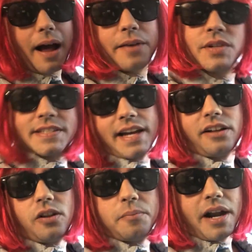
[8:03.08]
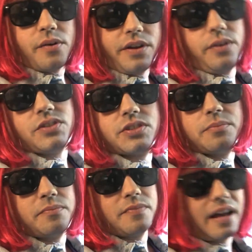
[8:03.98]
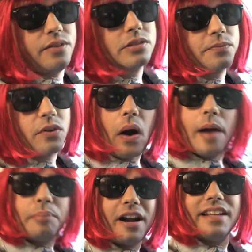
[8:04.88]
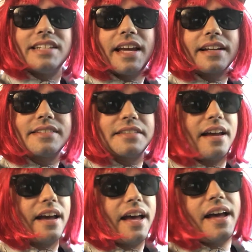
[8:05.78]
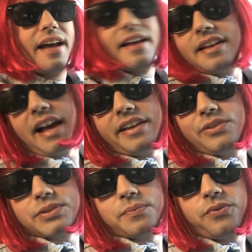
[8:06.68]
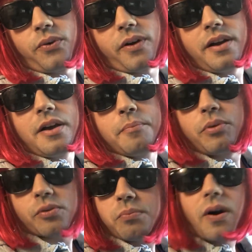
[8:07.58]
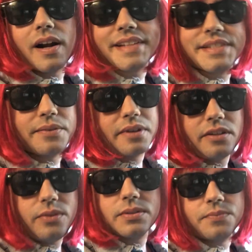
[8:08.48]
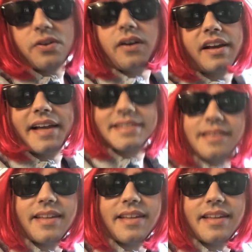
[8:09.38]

I recycle them, I reuse them. I use them for art projects, I use them for bookmarks. You can use them for all kinds of